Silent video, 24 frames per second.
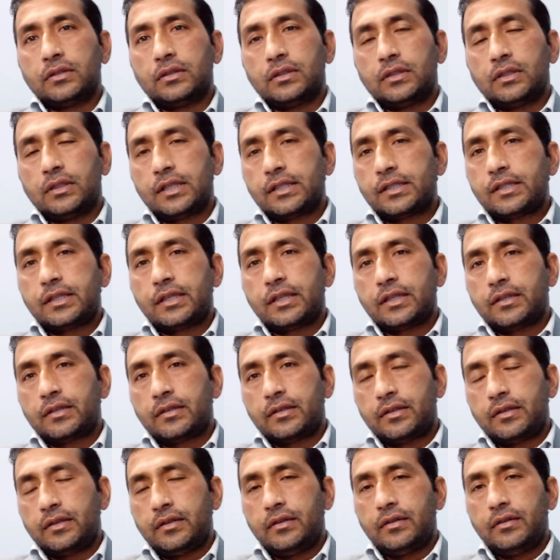Let's say,
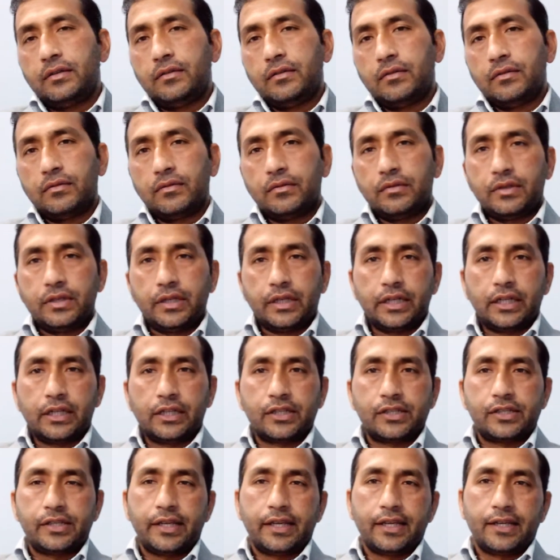taking
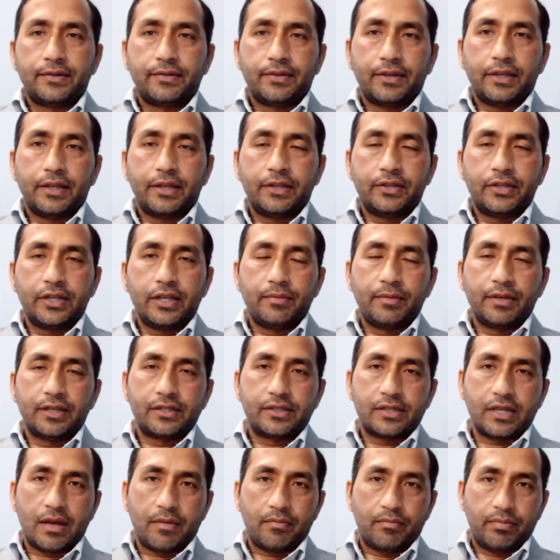the same
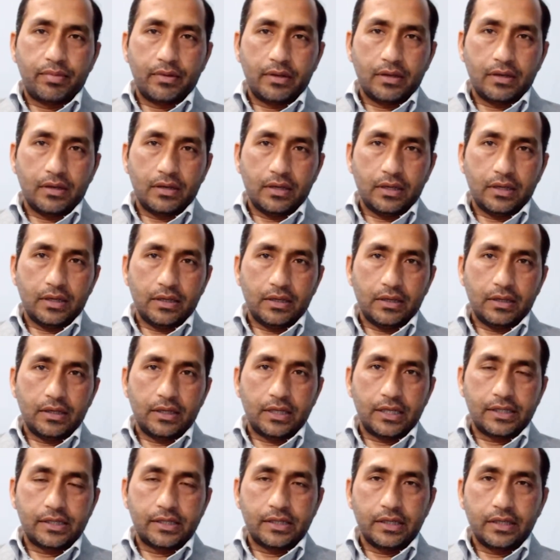example,
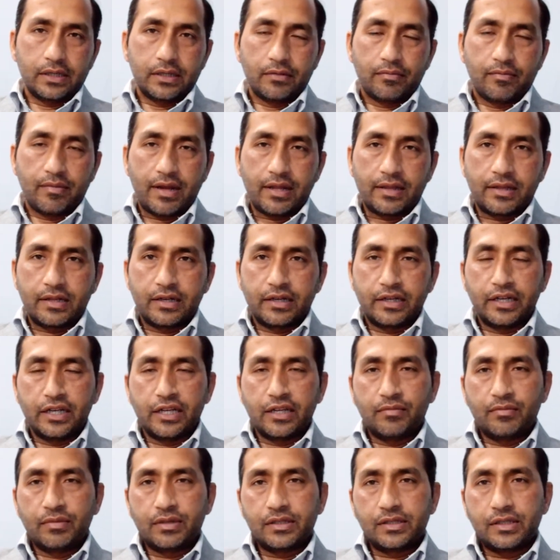let's say the method
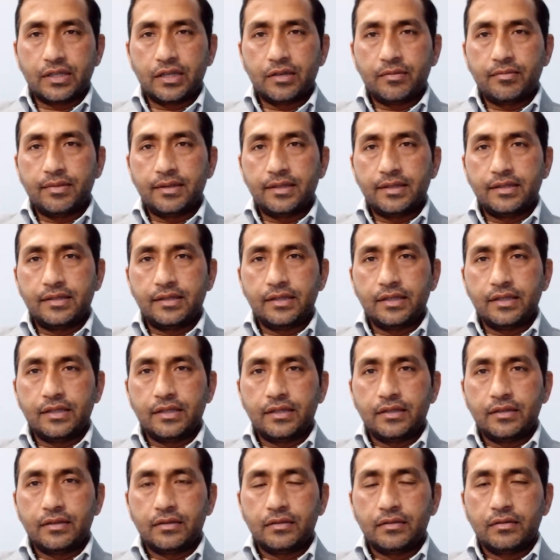name is
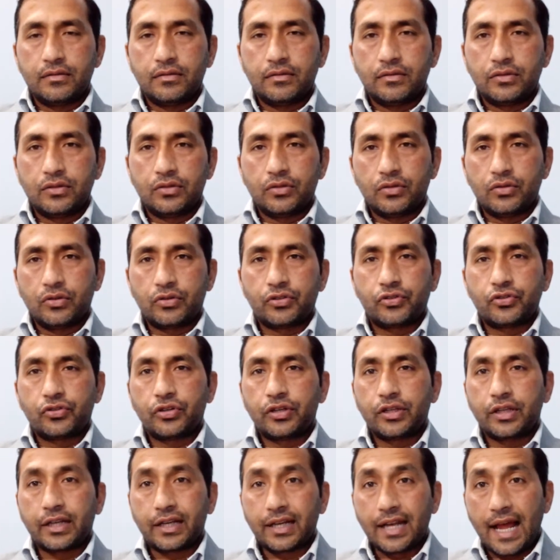ABC, or
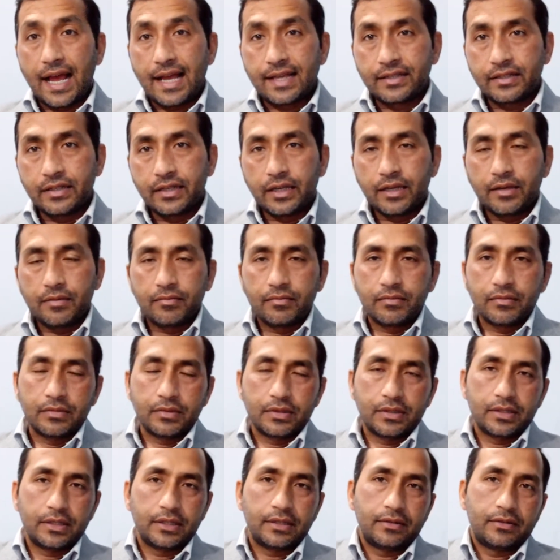sorry, the class name.
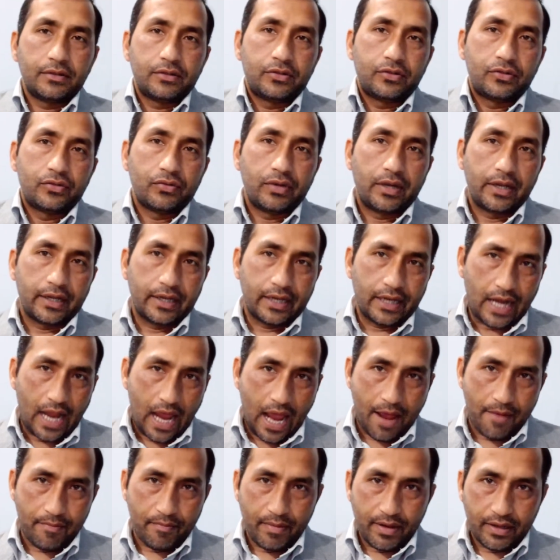So I can
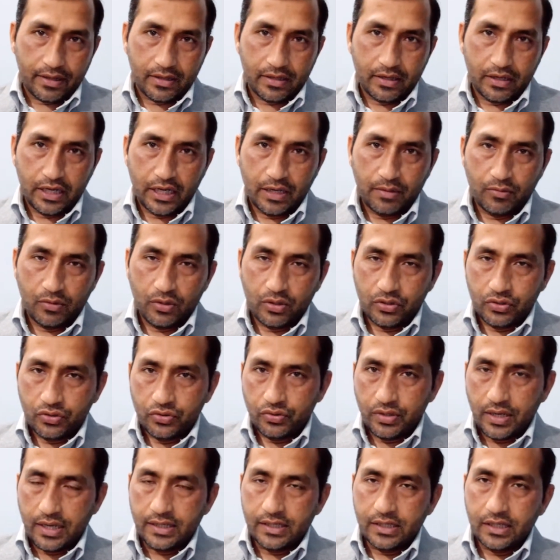have method name
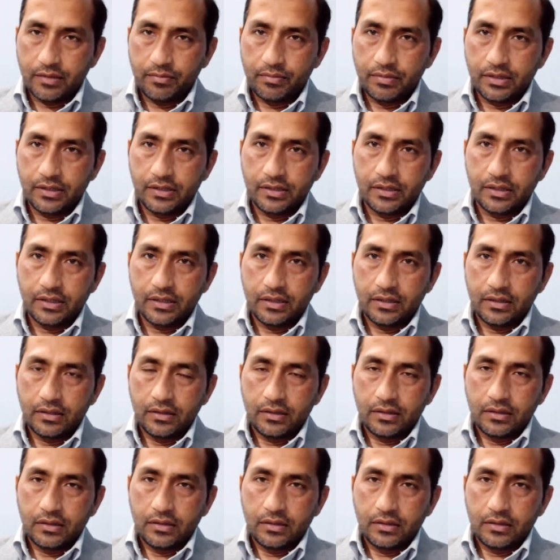also as ABC,